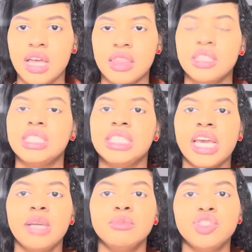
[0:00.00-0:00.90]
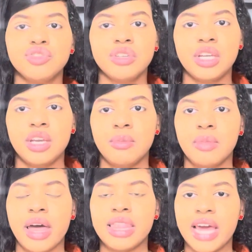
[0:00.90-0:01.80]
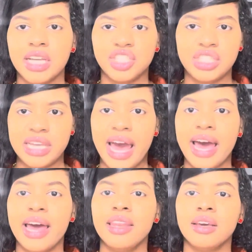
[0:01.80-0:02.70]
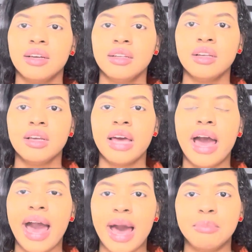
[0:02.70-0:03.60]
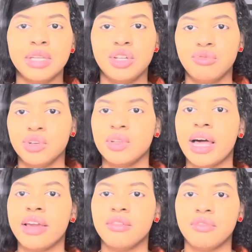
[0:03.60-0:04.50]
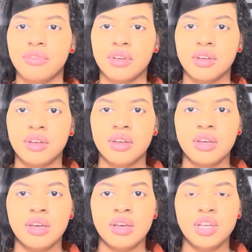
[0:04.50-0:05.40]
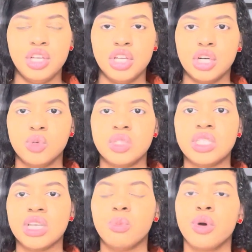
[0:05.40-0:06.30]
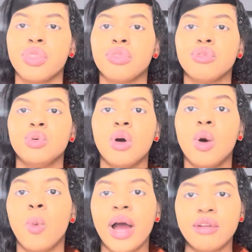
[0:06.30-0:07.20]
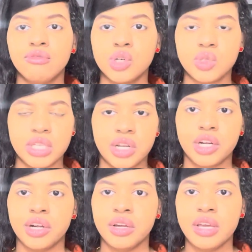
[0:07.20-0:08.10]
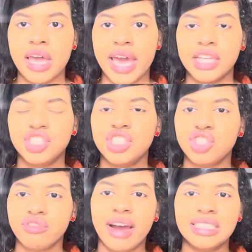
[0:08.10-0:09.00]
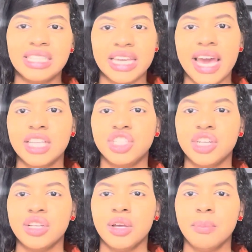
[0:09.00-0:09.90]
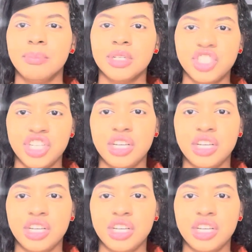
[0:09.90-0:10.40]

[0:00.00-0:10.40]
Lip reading: the same dream that she had happened in real life. You know, someone threw a white rose at her and she tried to catch it, but she